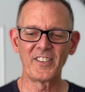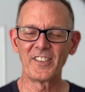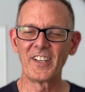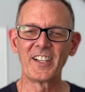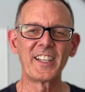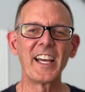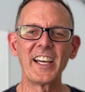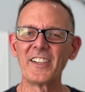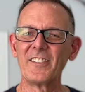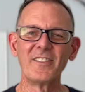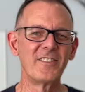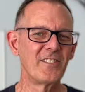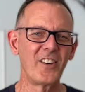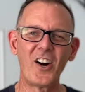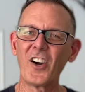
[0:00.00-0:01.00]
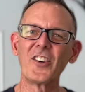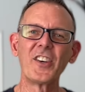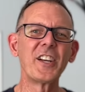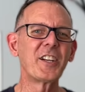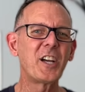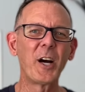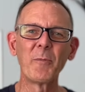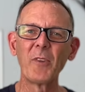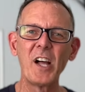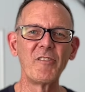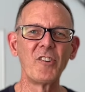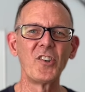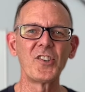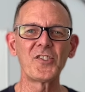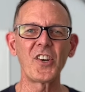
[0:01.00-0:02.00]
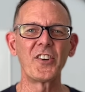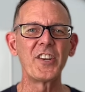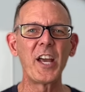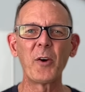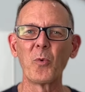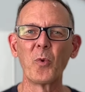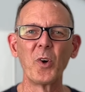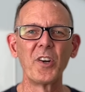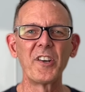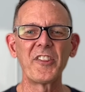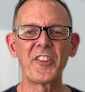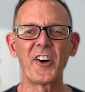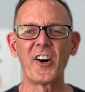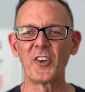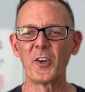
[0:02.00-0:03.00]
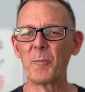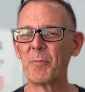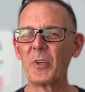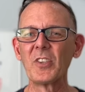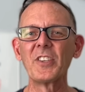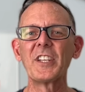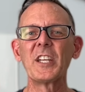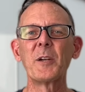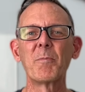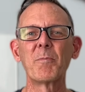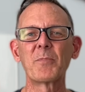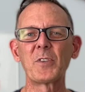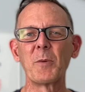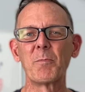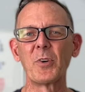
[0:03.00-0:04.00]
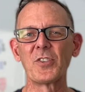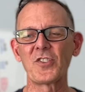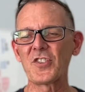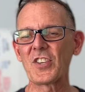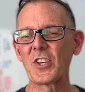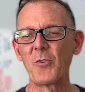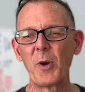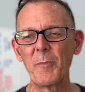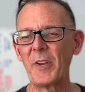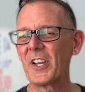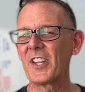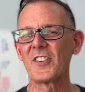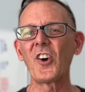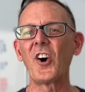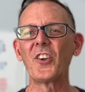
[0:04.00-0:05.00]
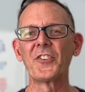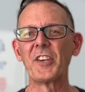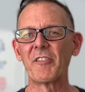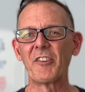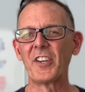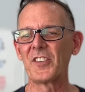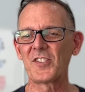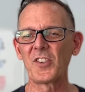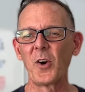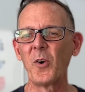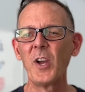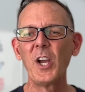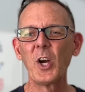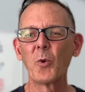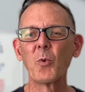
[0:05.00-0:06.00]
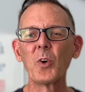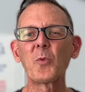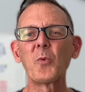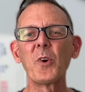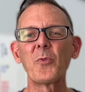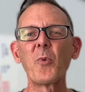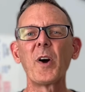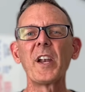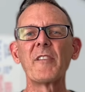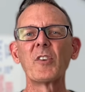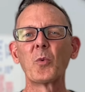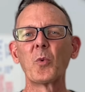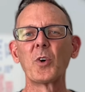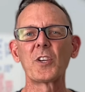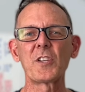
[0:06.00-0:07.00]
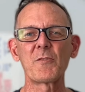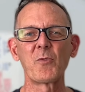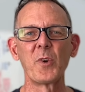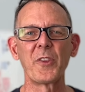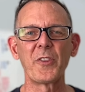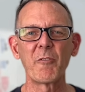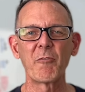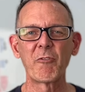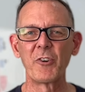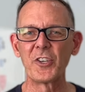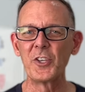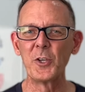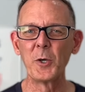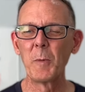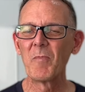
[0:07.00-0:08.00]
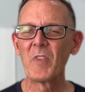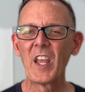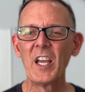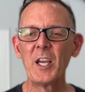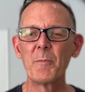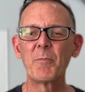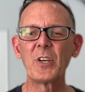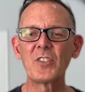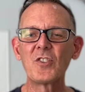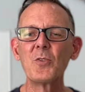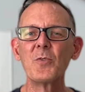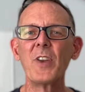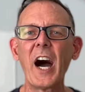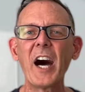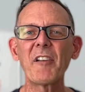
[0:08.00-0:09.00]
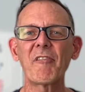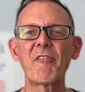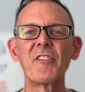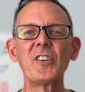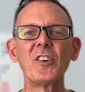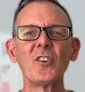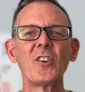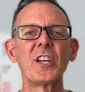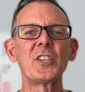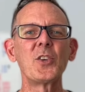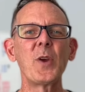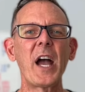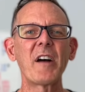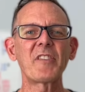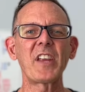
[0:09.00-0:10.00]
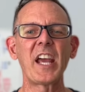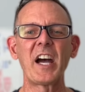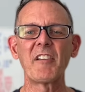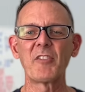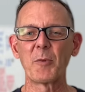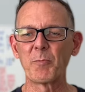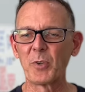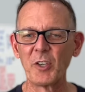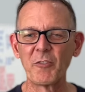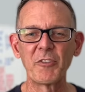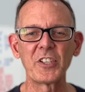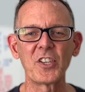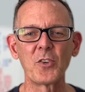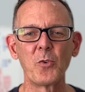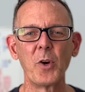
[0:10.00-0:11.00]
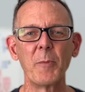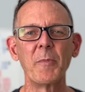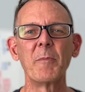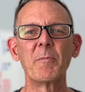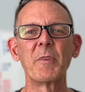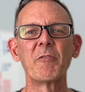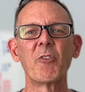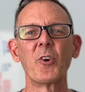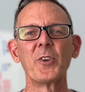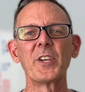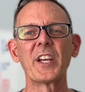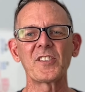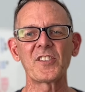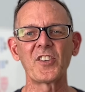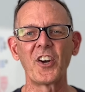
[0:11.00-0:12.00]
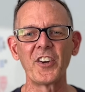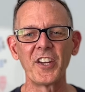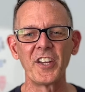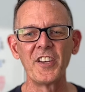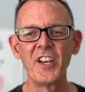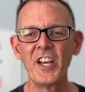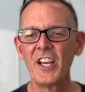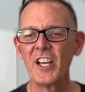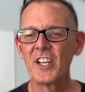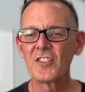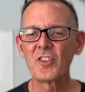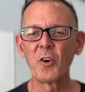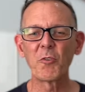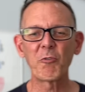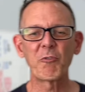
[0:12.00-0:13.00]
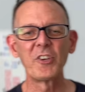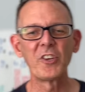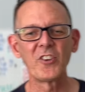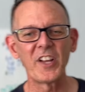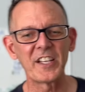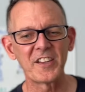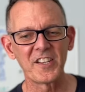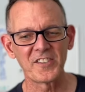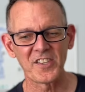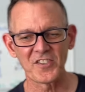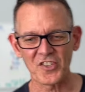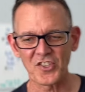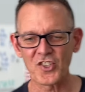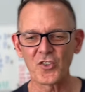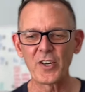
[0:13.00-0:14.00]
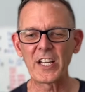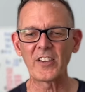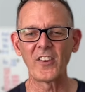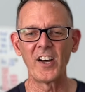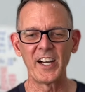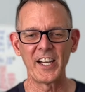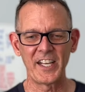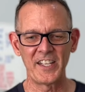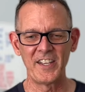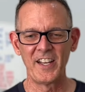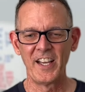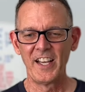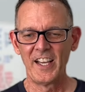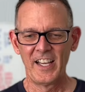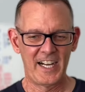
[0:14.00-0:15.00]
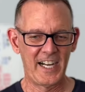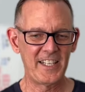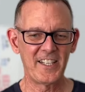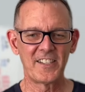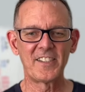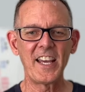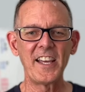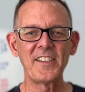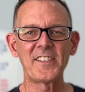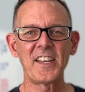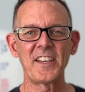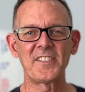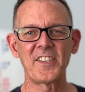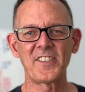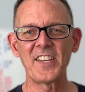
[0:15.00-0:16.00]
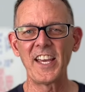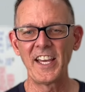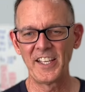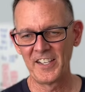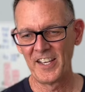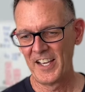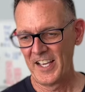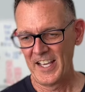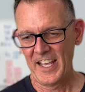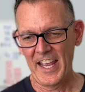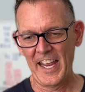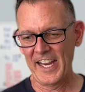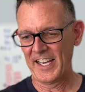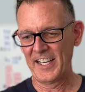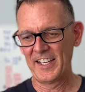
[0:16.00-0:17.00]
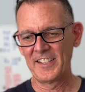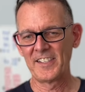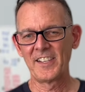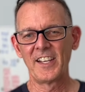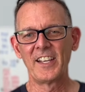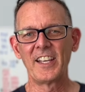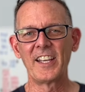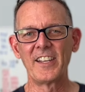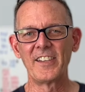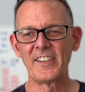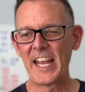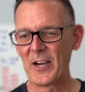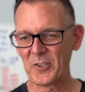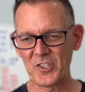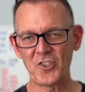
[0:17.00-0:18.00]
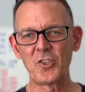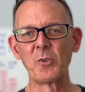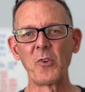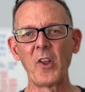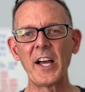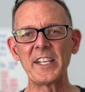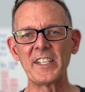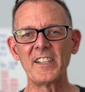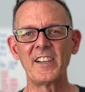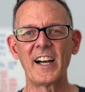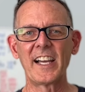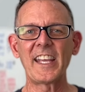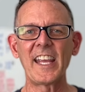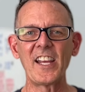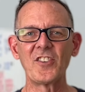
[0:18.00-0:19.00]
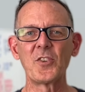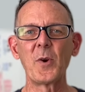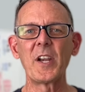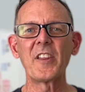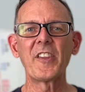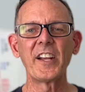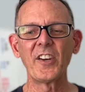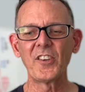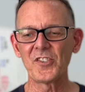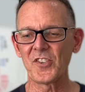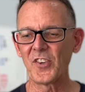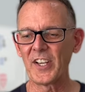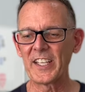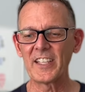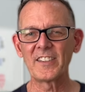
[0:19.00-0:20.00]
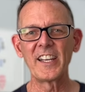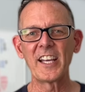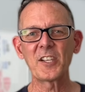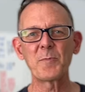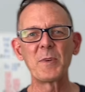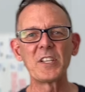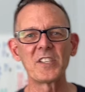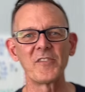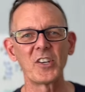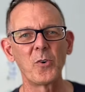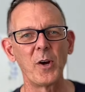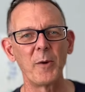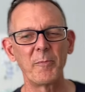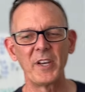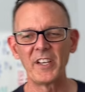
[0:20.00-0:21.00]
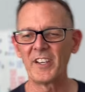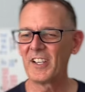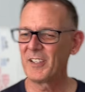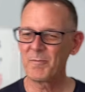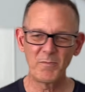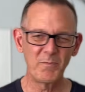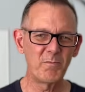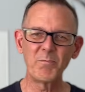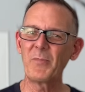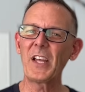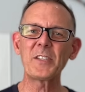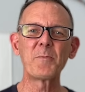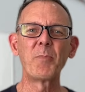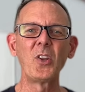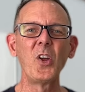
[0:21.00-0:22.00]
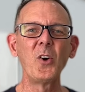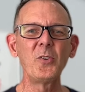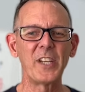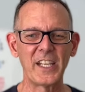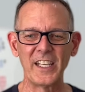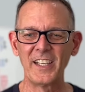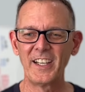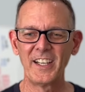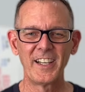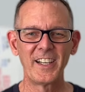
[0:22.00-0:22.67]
Again, our income levels, our net worth, our ability to purchase equipment is all different. So work with whatever works for you, but do not feel like you have to have the perfect equipment before you get started. Don't feel like this is a straight line. I did 10 sets of 10 and now it's too light. I can't do anything else till I get the next piece of equipment. That's baloney.